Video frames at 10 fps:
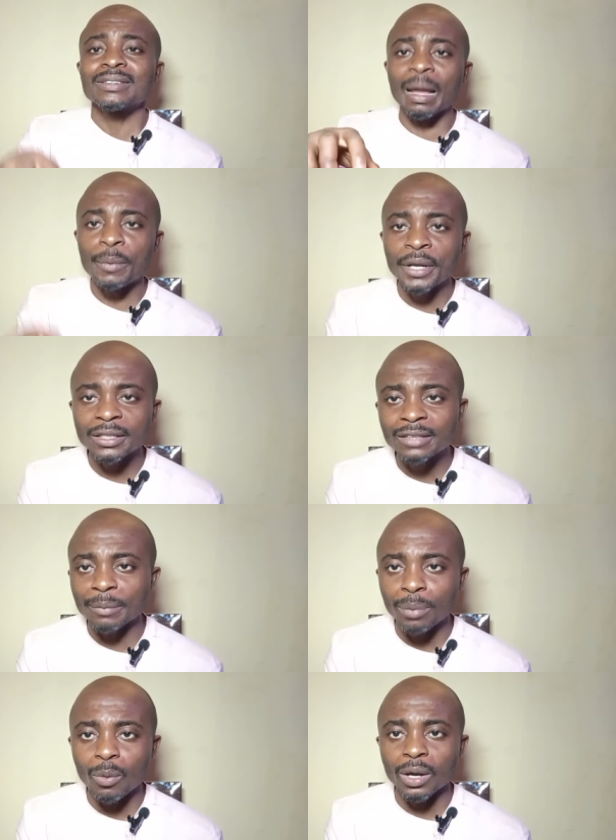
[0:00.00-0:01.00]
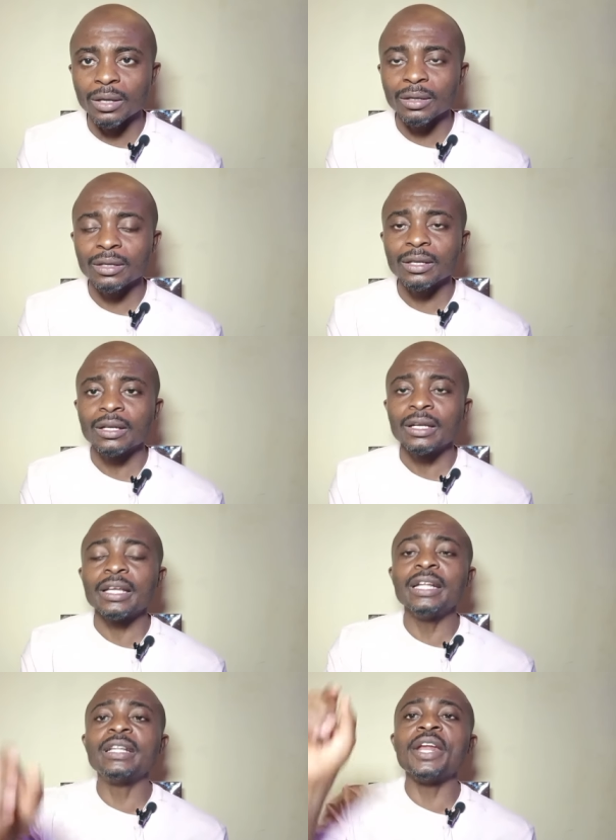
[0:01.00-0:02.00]
terminate that power
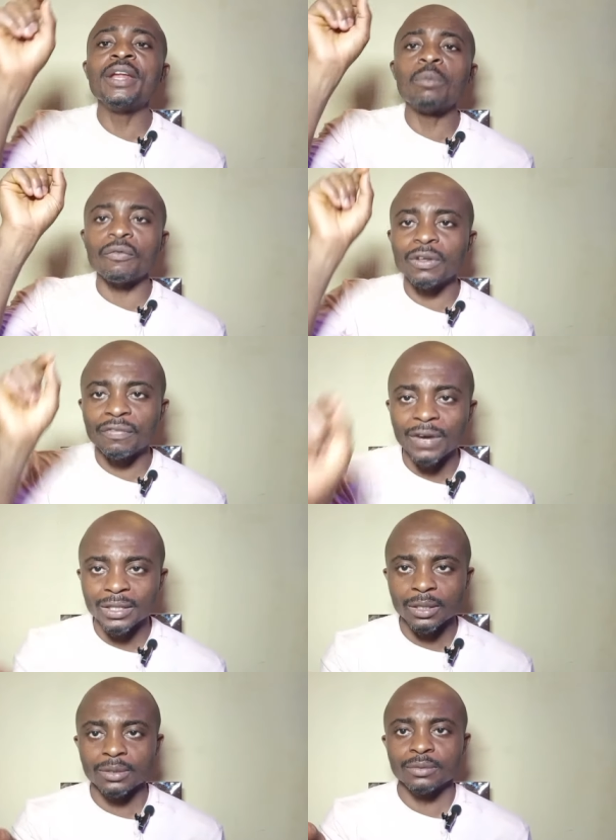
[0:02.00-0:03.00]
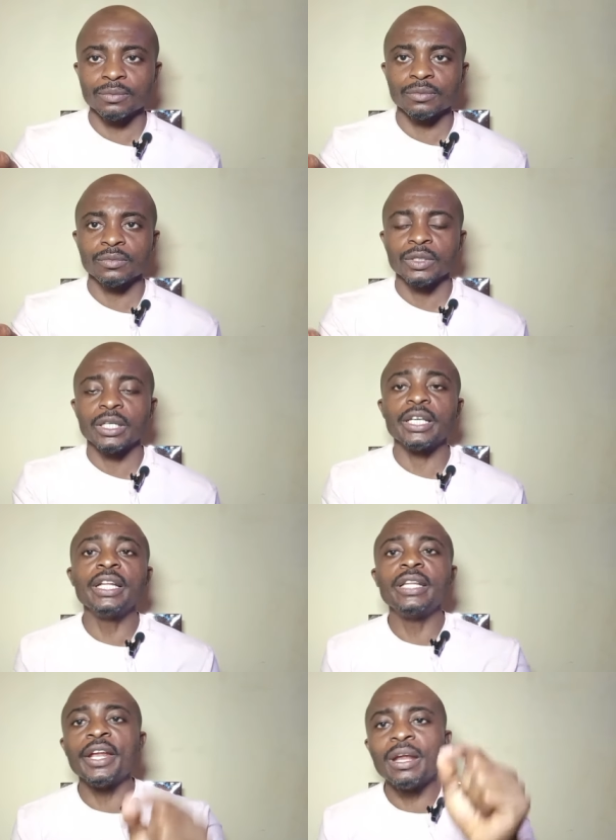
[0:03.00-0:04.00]
in the name of the Father,
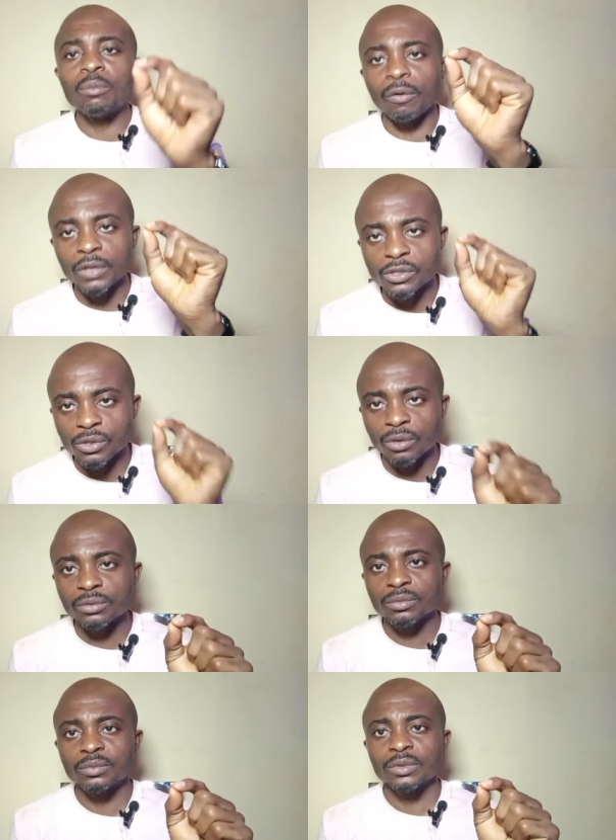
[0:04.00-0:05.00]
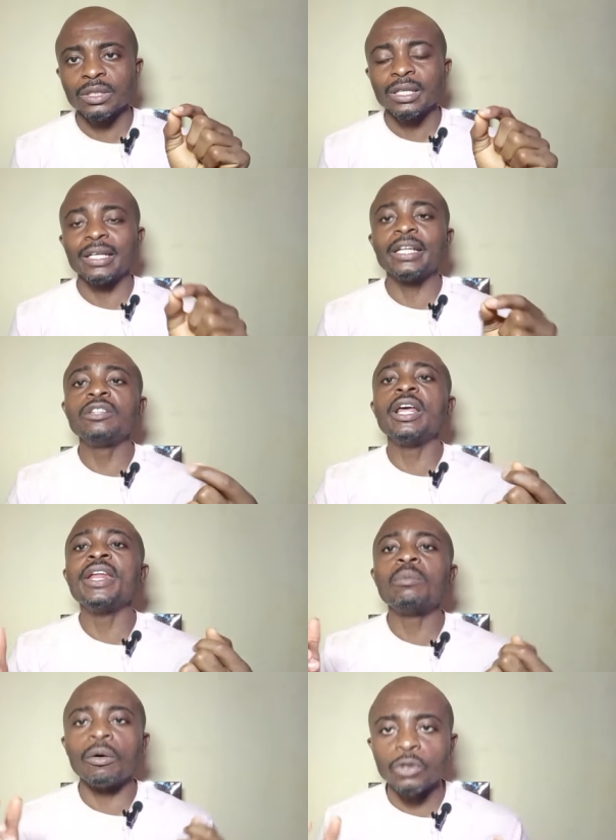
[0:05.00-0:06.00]
in the name of the Son, in the
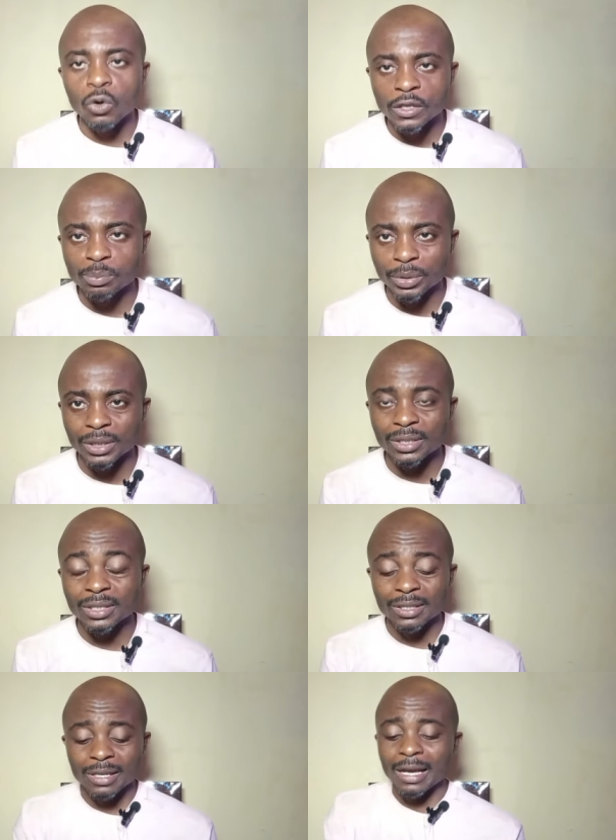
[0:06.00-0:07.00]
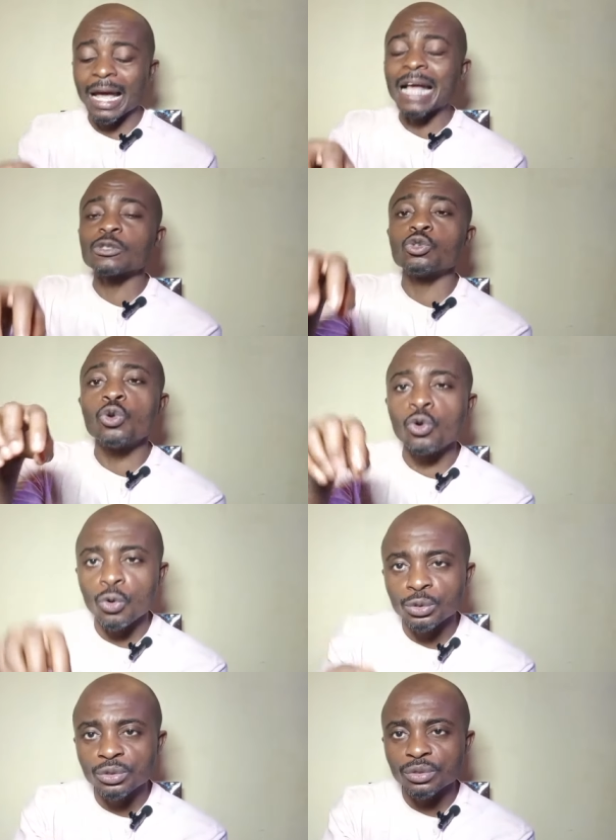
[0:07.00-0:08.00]
name of the Holy Spirit. As you
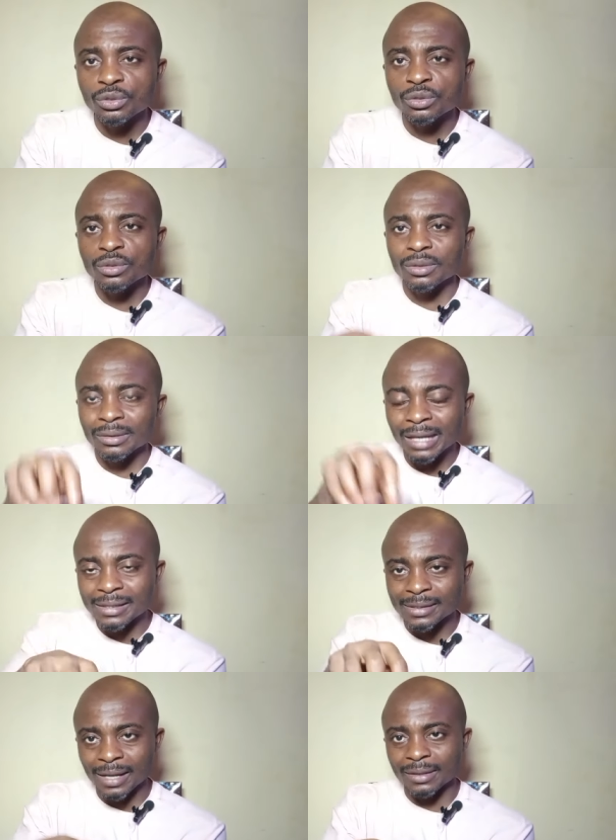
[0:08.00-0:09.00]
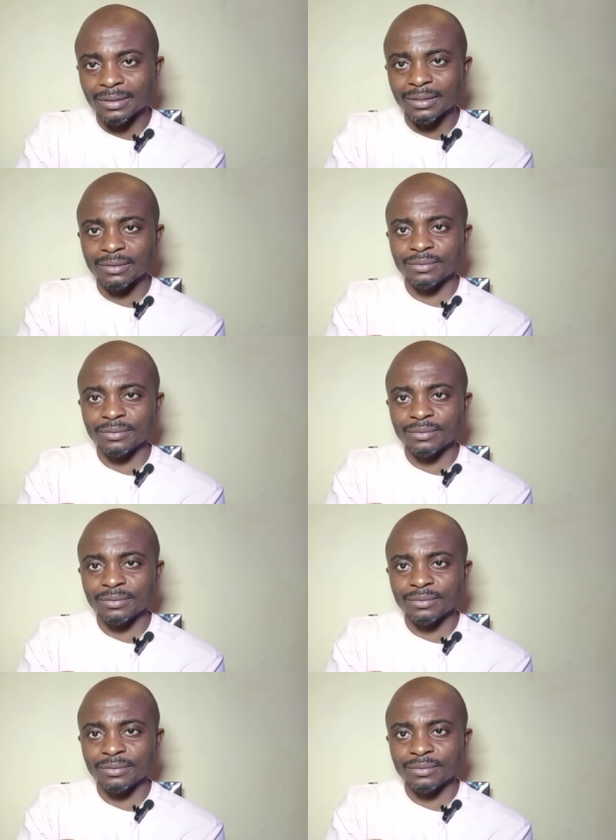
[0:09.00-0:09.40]
hold that sand,